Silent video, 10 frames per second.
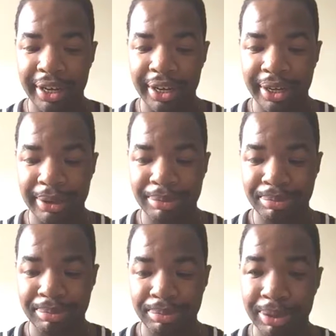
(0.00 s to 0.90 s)

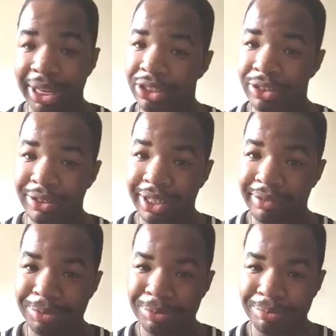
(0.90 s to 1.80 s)
a national
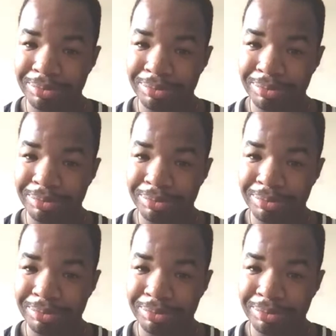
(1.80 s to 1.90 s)
level.